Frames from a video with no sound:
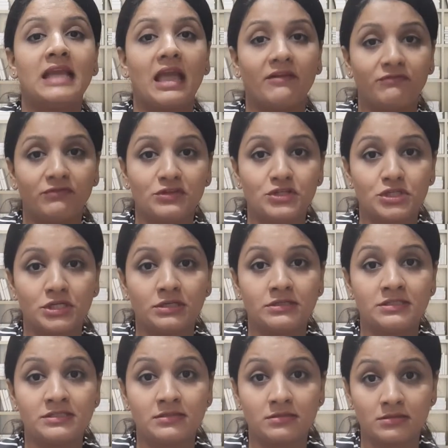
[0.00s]

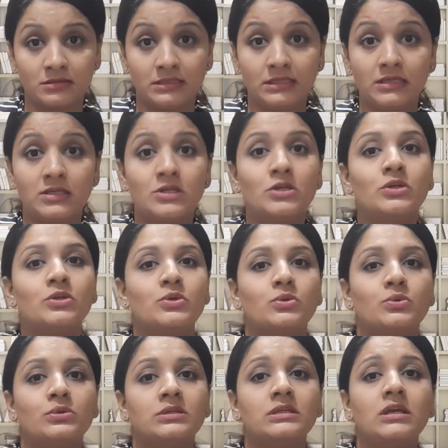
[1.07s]
efficiently to
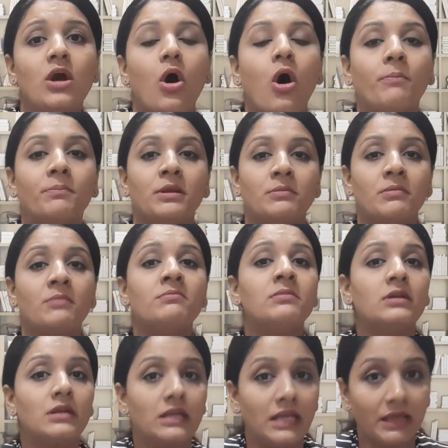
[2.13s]
the optimum
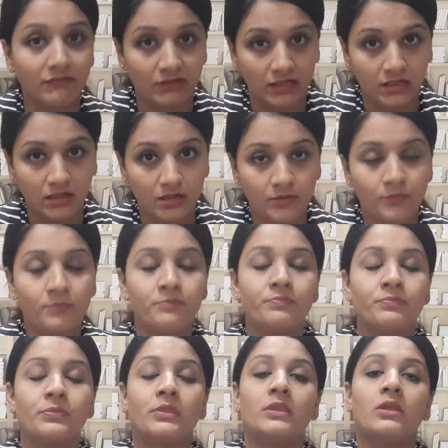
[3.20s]
level.
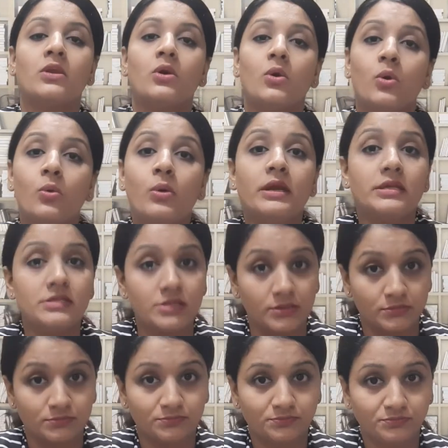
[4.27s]
Over here,
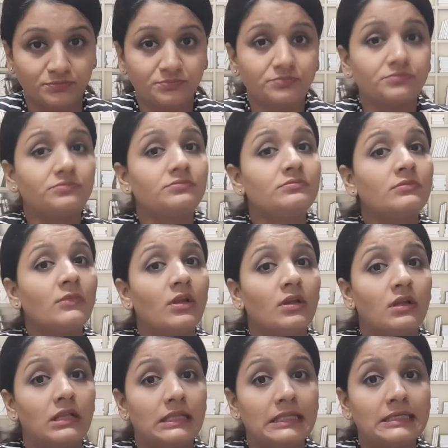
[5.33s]

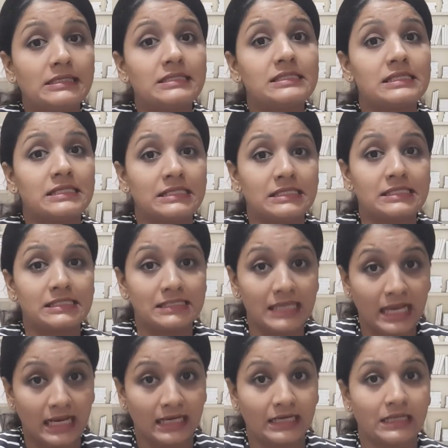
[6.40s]
let us
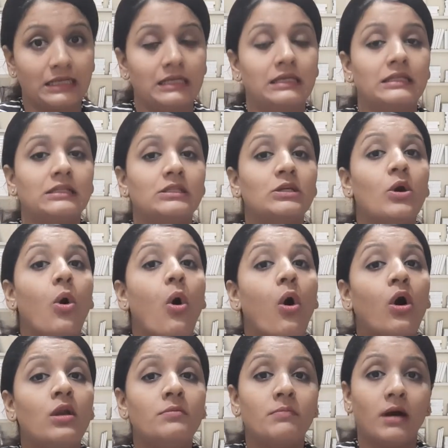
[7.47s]
understand the
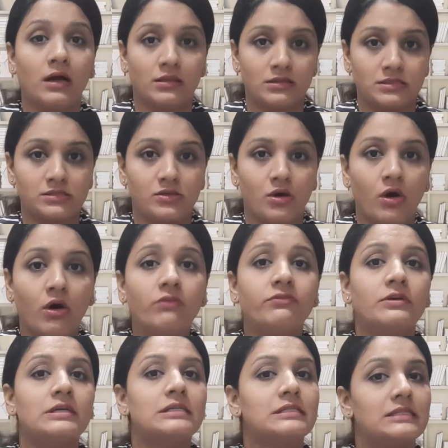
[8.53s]
hallmarks of
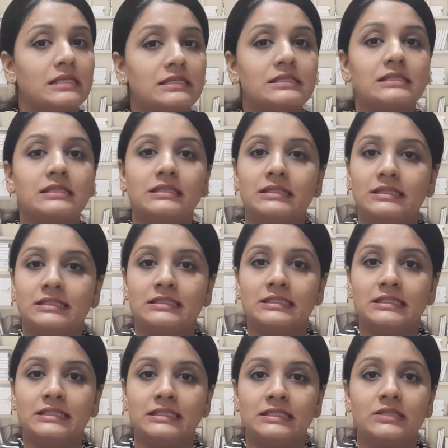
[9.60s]
sensory
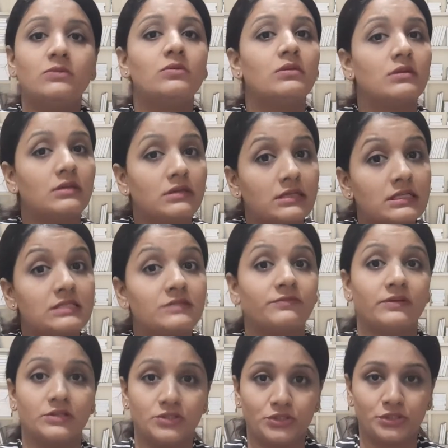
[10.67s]
integrative
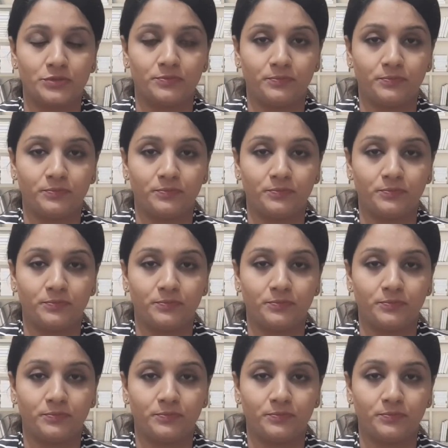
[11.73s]
dysfunction.